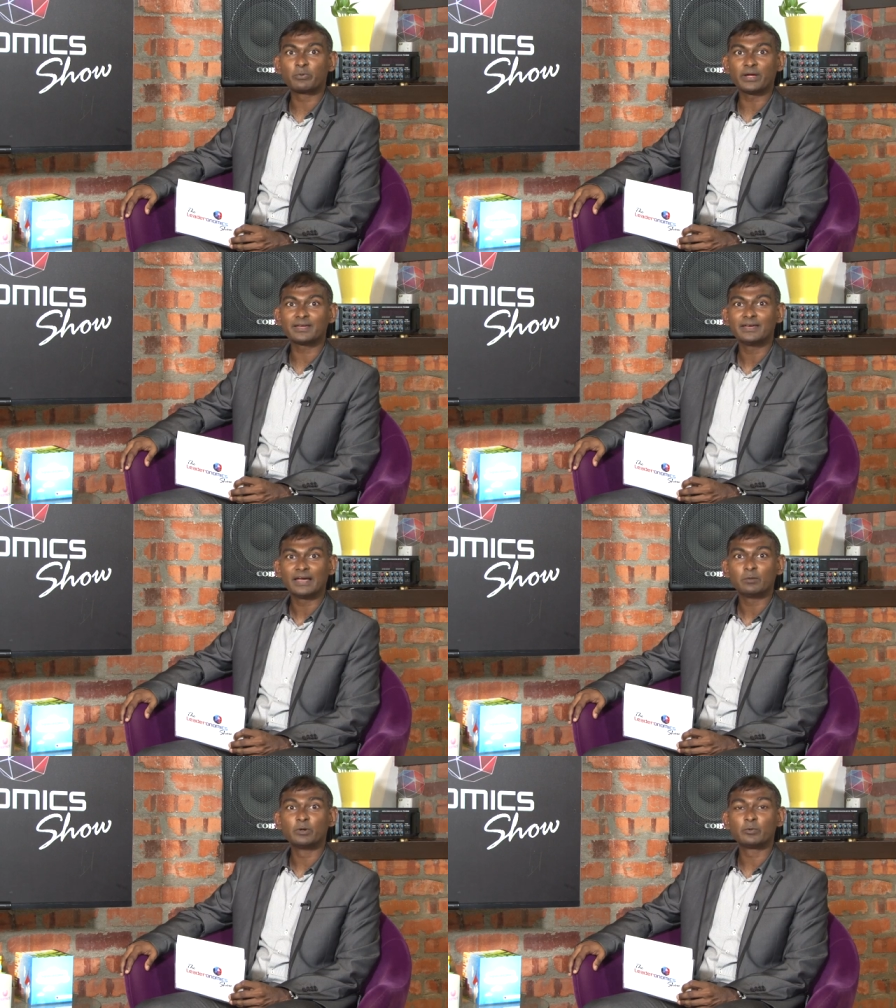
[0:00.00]
break.
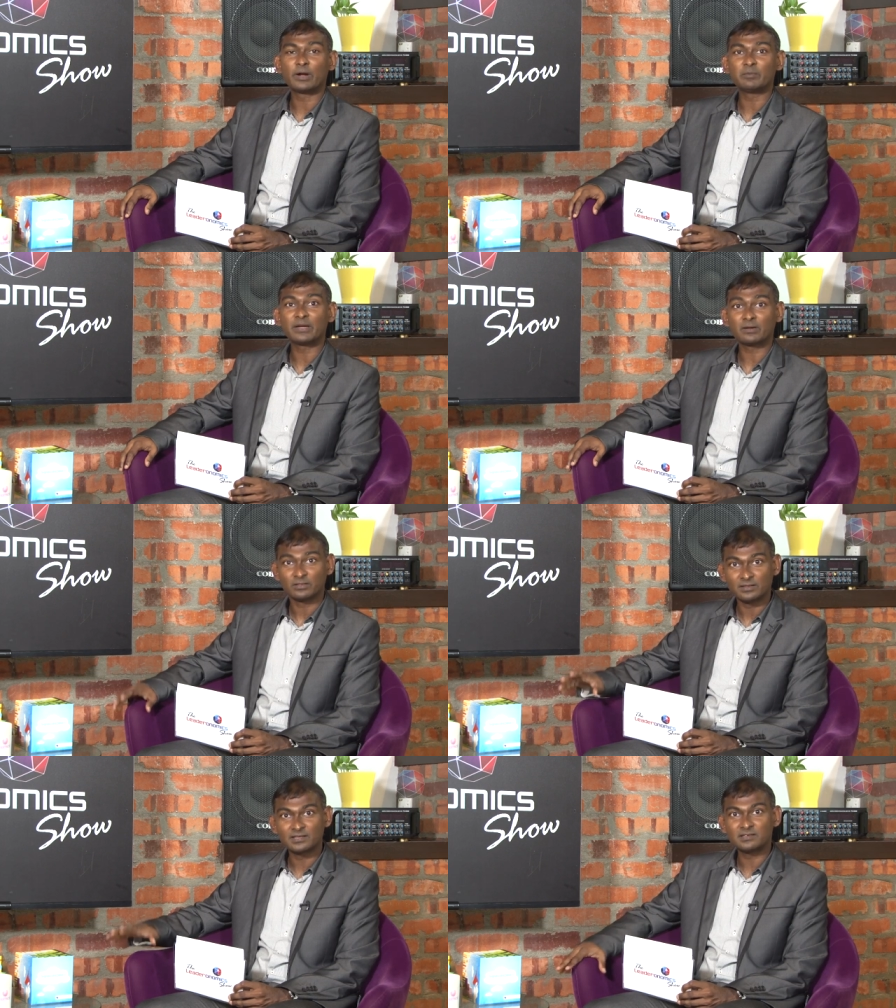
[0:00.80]
And we'll be right back
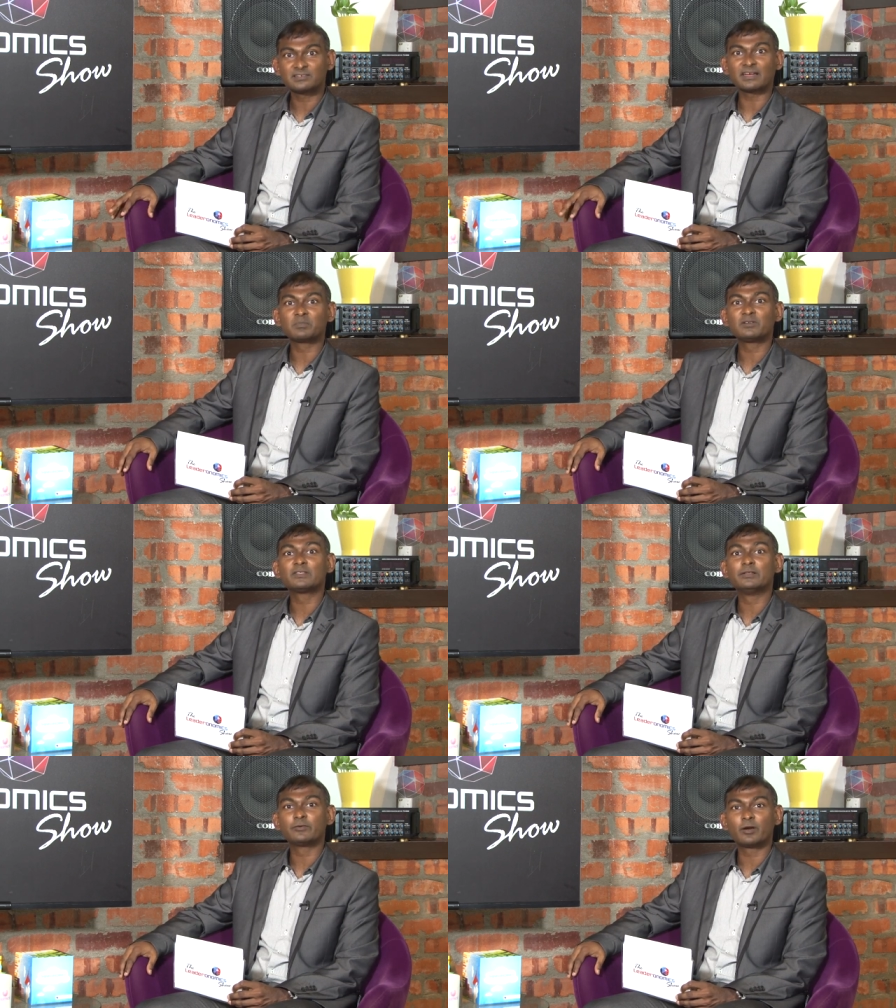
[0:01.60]
on the third segment of
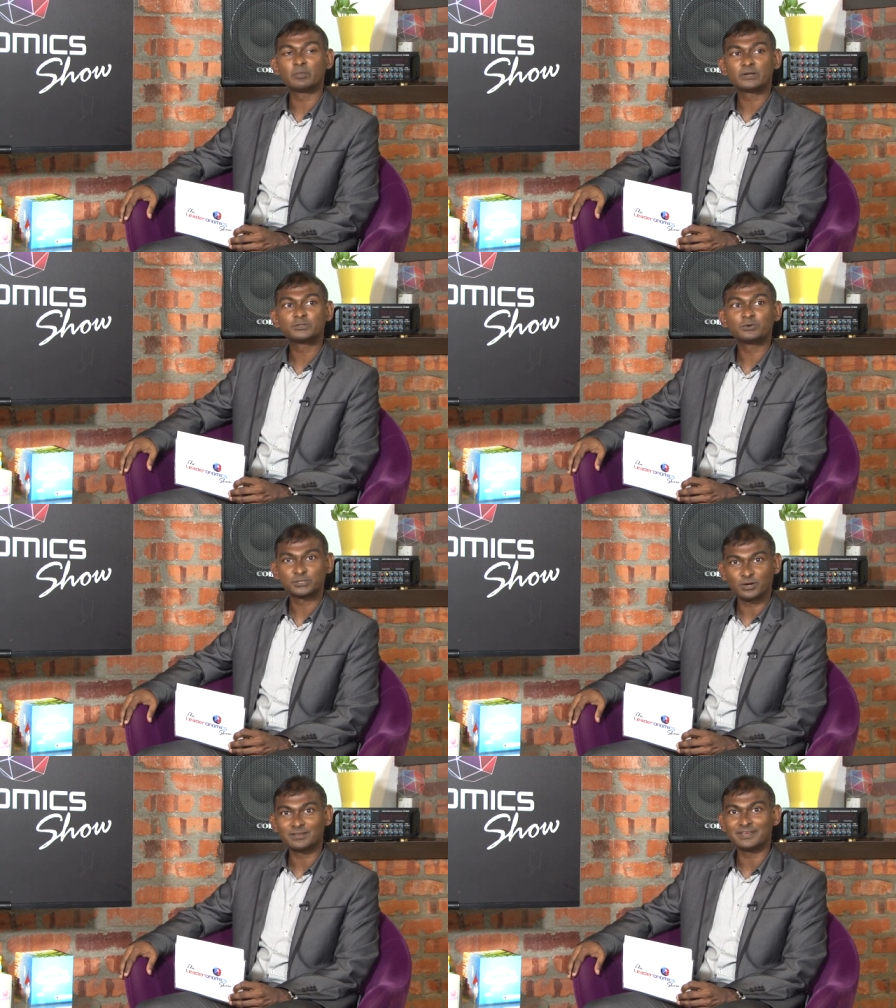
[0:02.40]
the Leaderonomics show
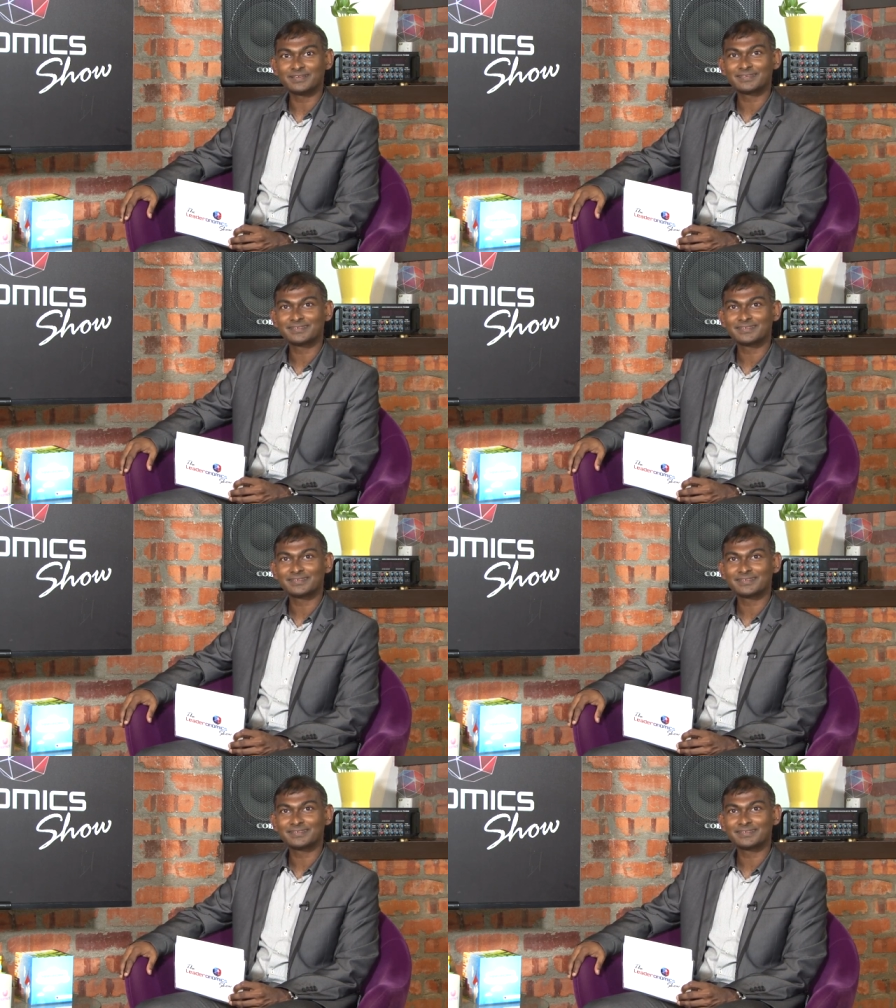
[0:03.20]
shortly.